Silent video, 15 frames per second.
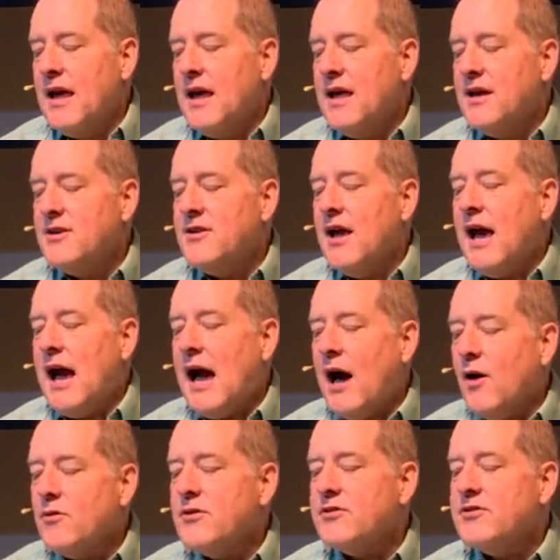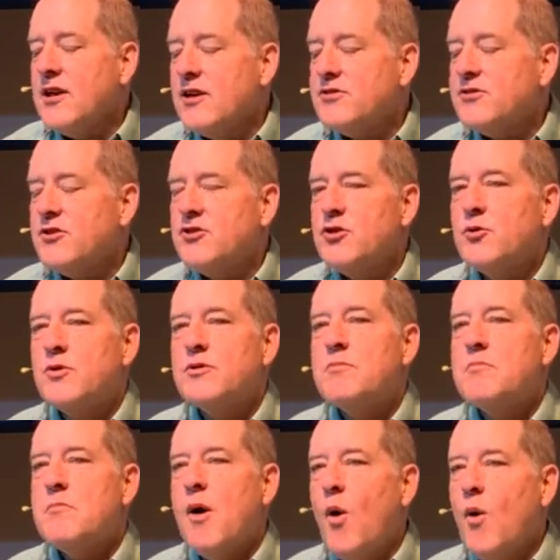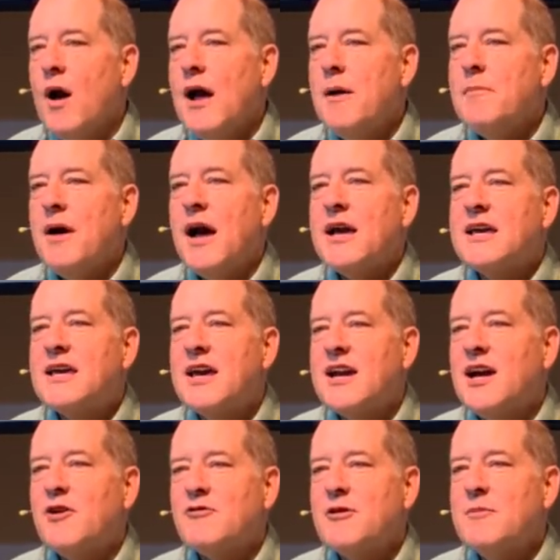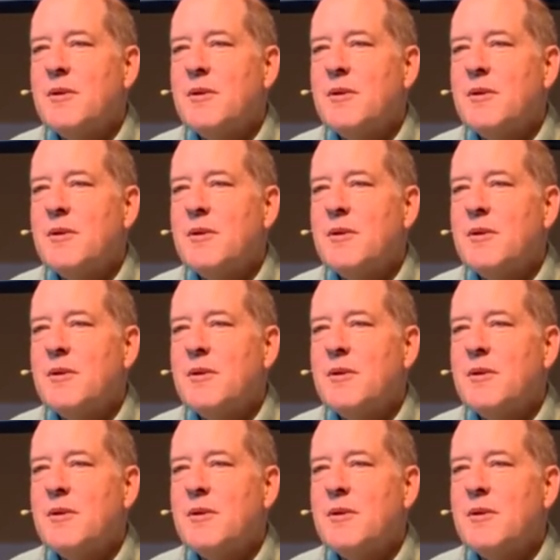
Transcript: And how this has to do with Moab, I cannot